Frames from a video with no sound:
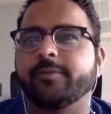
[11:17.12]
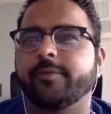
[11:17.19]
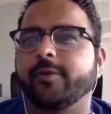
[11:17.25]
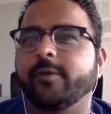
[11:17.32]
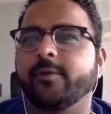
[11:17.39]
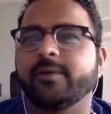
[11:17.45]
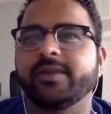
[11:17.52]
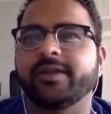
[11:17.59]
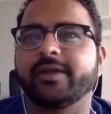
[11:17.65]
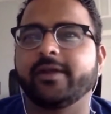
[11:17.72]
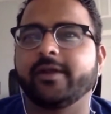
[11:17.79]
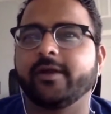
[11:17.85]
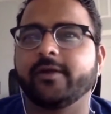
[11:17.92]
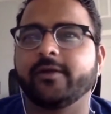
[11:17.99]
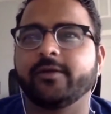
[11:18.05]
probably
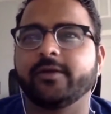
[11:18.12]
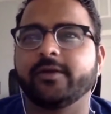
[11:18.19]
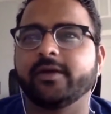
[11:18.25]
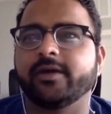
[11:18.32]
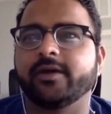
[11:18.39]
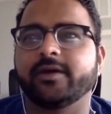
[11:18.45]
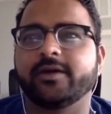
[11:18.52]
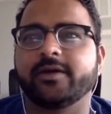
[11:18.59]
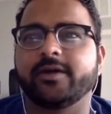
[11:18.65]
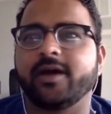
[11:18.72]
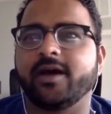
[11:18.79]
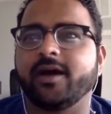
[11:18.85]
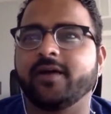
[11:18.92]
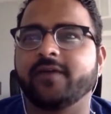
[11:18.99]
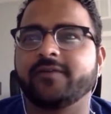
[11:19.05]
around
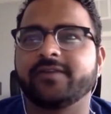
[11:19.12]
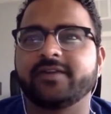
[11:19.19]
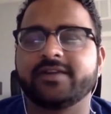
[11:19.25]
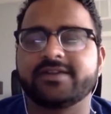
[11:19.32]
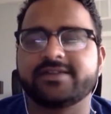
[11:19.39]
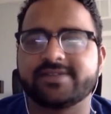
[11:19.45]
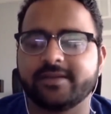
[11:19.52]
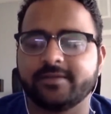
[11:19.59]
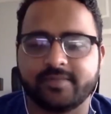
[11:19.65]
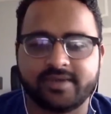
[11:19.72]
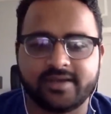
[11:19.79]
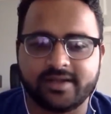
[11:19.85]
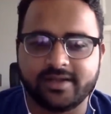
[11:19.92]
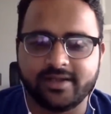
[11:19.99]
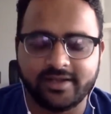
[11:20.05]
after
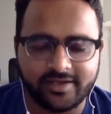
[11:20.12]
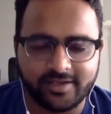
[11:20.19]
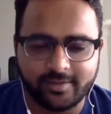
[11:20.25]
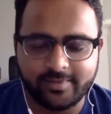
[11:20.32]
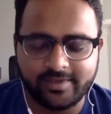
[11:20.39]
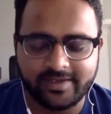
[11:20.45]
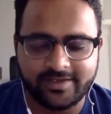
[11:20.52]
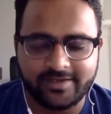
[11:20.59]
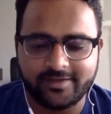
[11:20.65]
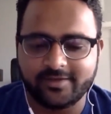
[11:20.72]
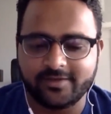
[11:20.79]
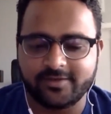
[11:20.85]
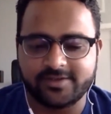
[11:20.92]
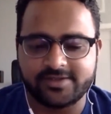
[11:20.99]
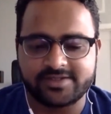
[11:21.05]
December a little bit,
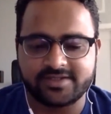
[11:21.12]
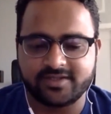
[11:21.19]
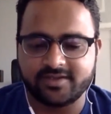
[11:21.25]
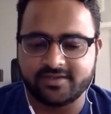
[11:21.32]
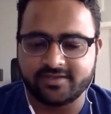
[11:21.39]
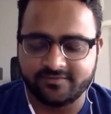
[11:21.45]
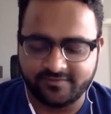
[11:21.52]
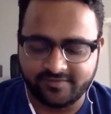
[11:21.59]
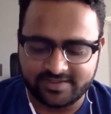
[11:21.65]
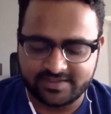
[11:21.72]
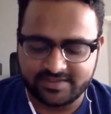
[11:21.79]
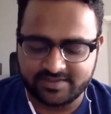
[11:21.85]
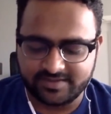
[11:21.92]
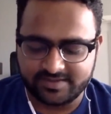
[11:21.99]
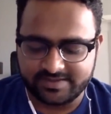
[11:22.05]
because the
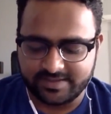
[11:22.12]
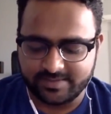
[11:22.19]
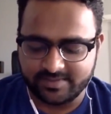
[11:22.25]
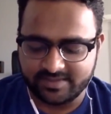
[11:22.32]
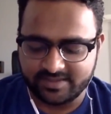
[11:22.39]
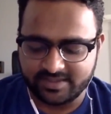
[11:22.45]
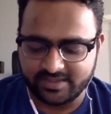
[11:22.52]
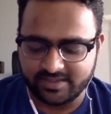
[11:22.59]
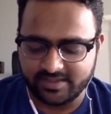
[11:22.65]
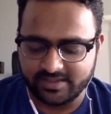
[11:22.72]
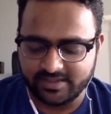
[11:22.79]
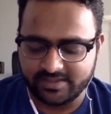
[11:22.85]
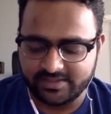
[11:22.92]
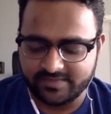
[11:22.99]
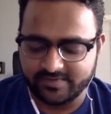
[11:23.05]
first semester
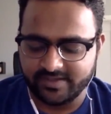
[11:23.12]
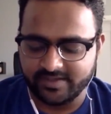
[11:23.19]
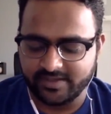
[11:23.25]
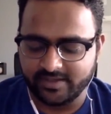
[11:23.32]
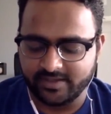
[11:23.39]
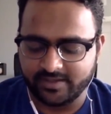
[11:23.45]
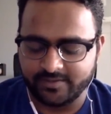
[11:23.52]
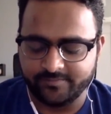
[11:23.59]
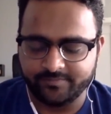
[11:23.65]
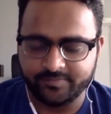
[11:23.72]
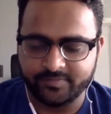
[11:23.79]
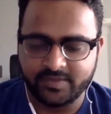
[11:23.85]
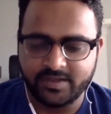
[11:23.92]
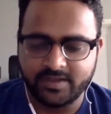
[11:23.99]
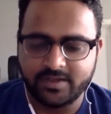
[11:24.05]
is where
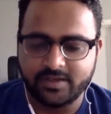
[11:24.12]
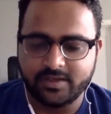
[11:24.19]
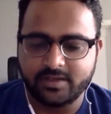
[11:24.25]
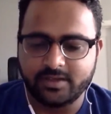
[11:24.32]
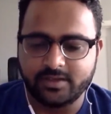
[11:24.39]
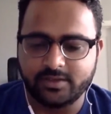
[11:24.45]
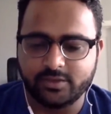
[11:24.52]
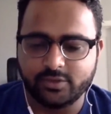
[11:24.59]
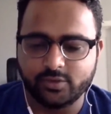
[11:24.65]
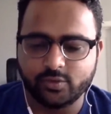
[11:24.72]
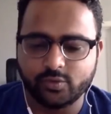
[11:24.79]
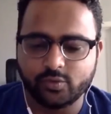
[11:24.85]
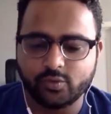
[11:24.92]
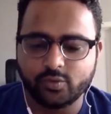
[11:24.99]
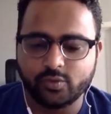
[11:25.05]

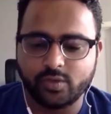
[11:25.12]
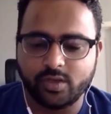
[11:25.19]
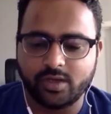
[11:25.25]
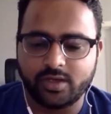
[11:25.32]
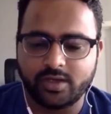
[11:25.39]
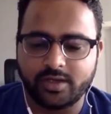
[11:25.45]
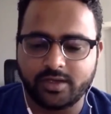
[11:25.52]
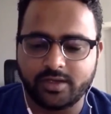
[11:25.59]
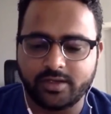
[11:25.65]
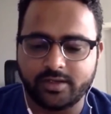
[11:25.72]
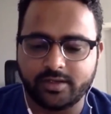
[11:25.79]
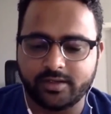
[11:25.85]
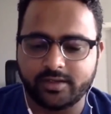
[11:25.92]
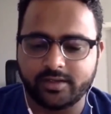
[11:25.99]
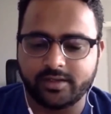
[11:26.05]
you
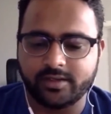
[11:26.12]
are